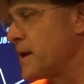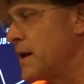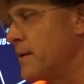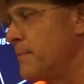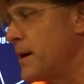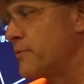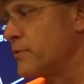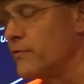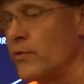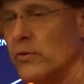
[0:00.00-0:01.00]
had about
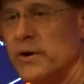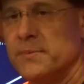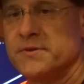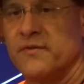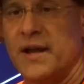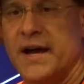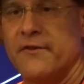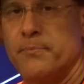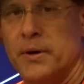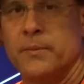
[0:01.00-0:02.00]
three or four reps of
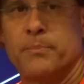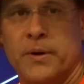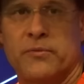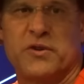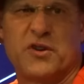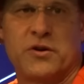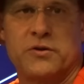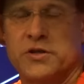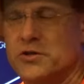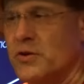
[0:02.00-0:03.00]
live punt, punt
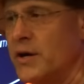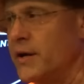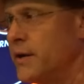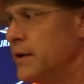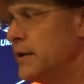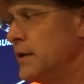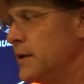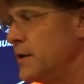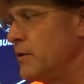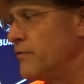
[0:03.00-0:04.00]
return, just trying to
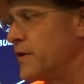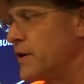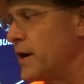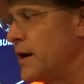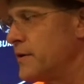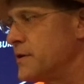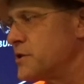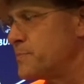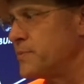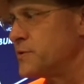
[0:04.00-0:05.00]
you know, figure out
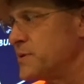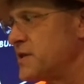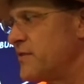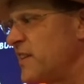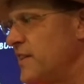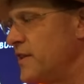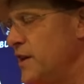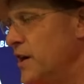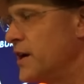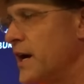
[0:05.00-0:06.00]
specifically the
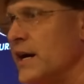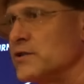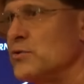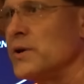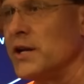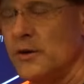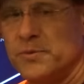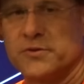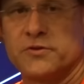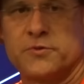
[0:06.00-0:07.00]
young guys who can
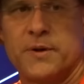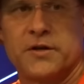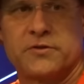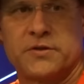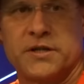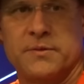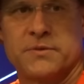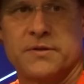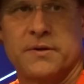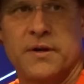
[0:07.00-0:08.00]
help us on special
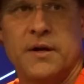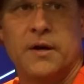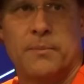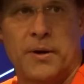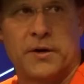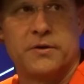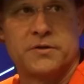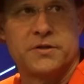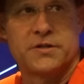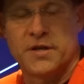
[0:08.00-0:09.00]
teams and
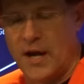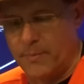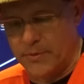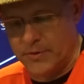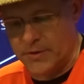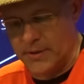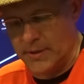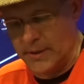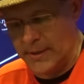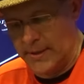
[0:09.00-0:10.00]
punters and snappers and
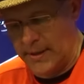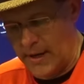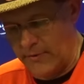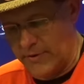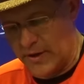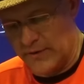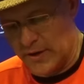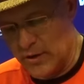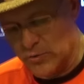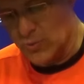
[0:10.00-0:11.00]
everything
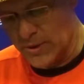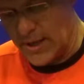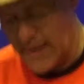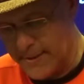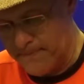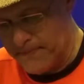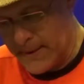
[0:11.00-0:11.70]
that goes with that.